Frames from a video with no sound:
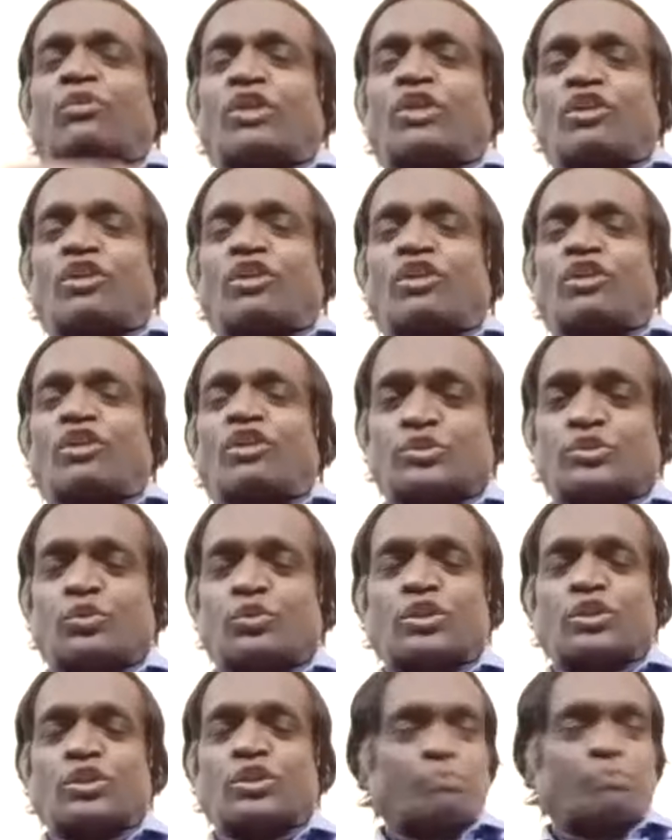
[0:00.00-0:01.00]
friends who was
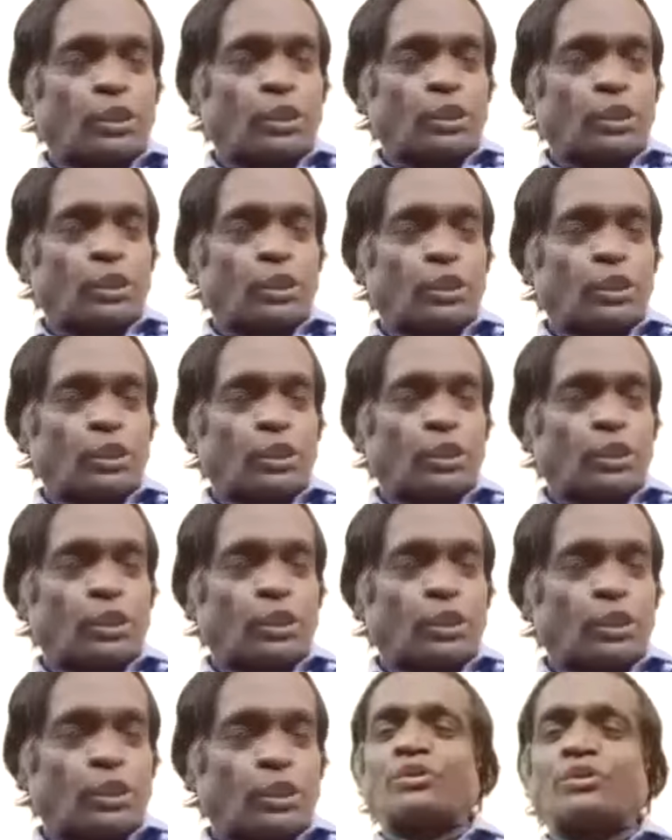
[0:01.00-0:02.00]
below me, and
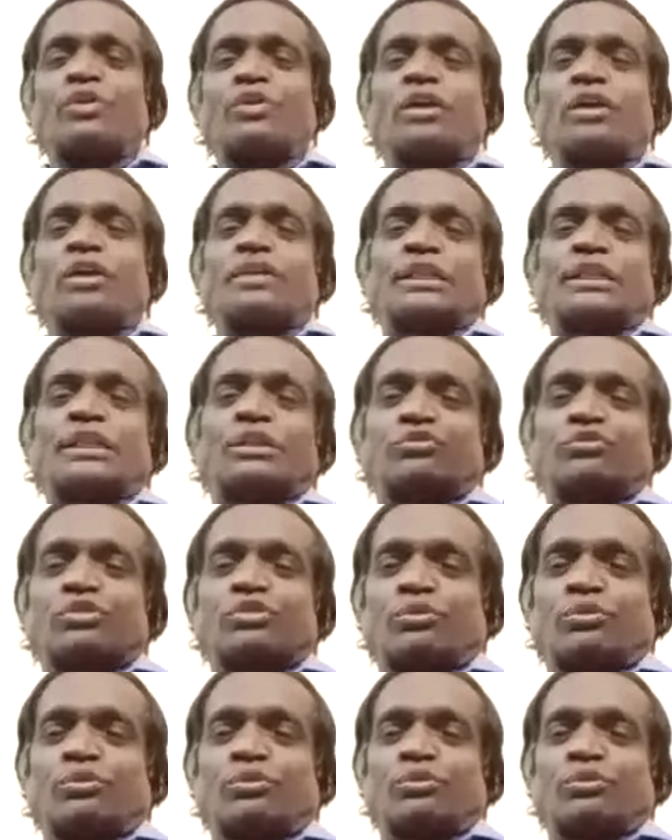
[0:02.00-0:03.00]
I've got 10,000
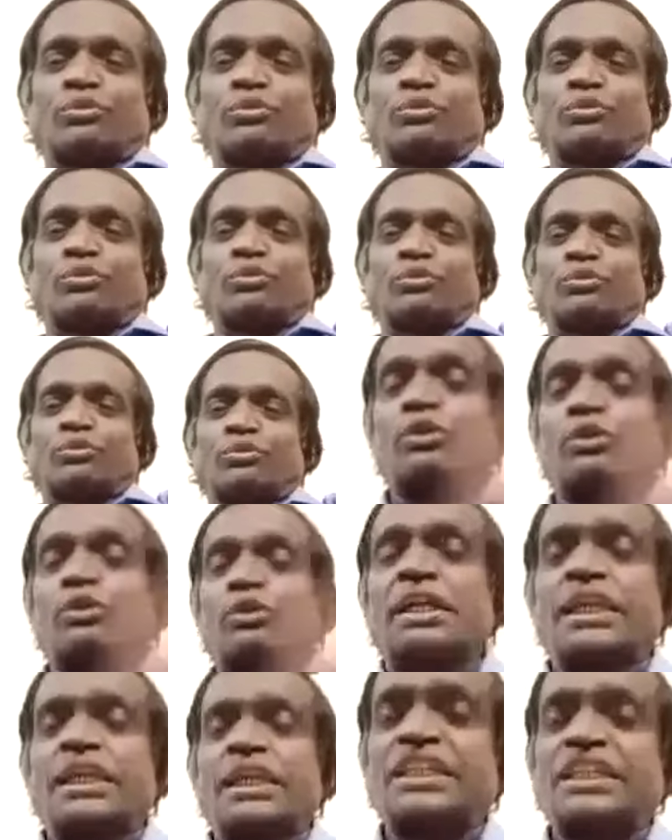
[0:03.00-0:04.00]
crores. Then I would call it
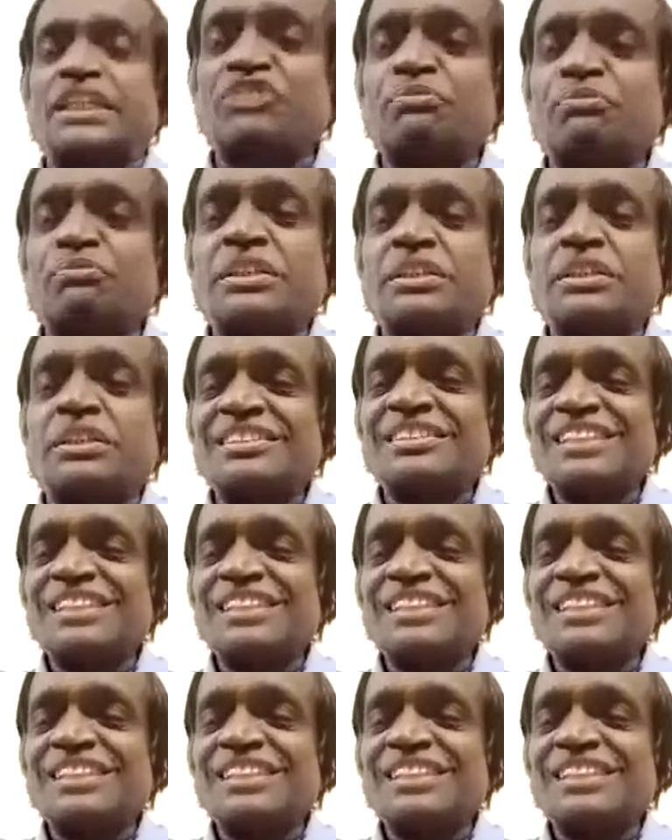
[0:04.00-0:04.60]
as an achievement.